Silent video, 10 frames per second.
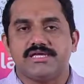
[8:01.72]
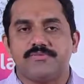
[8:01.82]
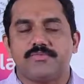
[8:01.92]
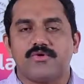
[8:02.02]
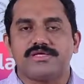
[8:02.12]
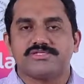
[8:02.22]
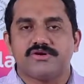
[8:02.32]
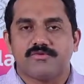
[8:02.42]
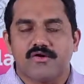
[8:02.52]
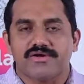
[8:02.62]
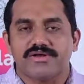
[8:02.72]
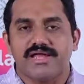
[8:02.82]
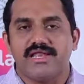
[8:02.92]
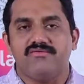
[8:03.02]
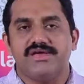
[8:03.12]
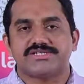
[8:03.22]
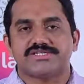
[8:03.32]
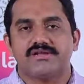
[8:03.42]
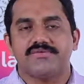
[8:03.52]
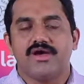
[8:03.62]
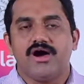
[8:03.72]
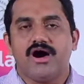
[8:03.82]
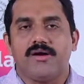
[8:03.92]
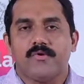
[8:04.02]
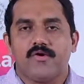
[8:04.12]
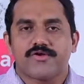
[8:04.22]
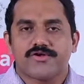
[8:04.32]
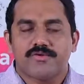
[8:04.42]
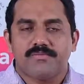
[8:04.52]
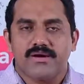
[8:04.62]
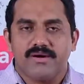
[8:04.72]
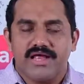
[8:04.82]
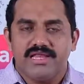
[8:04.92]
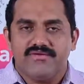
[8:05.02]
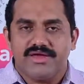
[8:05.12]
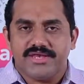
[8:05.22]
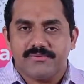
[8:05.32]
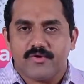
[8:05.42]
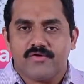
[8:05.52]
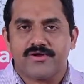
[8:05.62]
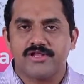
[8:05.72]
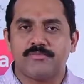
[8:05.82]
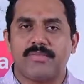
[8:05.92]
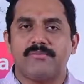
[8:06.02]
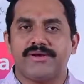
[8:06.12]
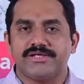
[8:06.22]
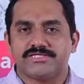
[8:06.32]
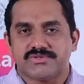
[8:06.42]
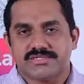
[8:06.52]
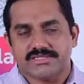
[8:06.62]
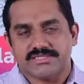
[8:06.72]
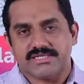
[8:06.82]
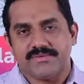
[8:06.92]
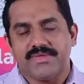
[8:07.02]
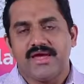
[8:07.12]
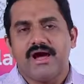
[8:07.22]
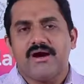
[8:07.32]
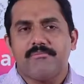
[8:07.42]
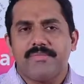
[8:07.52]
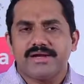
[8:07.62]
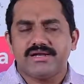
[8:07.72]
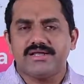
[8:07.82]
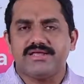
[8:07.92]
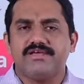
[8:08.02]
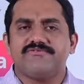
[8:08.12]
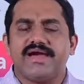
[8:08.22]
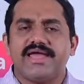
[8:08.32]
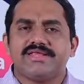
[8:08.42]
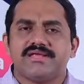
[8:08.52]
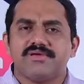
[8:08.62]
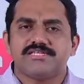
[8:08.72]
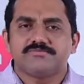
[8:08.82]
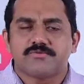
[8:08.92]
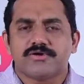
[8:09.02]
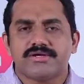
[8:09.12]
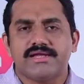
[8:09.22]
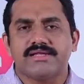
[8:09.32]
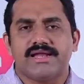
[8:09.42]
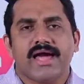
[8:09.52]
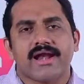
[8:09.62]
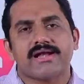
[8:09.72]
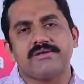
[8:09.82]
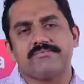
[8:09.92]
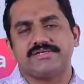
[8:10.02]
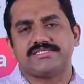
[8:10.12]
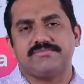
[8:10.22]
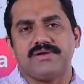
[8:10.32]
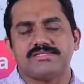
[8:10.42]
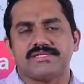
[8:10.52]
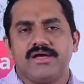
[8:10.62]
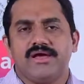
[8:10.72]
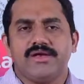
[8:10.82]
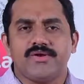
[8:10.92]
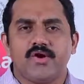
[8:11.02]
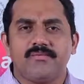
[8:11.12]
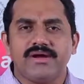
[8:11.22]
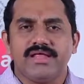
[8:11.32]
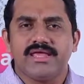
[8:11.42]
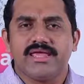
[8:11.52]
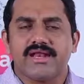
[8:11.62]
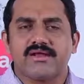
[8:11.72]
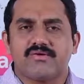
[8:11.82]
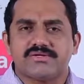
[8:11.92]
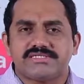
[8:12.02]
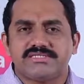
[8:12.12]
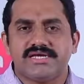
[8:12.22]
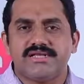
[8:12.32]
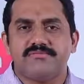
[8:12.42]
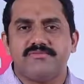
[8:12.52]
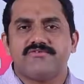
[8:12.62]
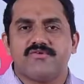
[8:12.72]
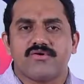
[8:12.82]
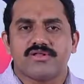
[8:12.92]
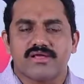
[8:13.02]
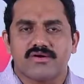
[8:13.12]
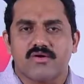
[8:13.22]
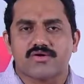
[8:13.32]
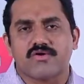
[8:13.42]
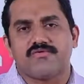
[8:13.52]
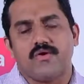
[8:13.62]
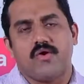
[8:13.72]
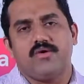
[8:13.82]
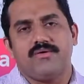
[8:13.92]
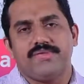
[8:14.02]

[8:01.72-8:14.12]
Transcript: in policy of poverty alleviation, alleviating poverty through public distribution system. But if item is put in the directive principles, nobody can question before the court of law.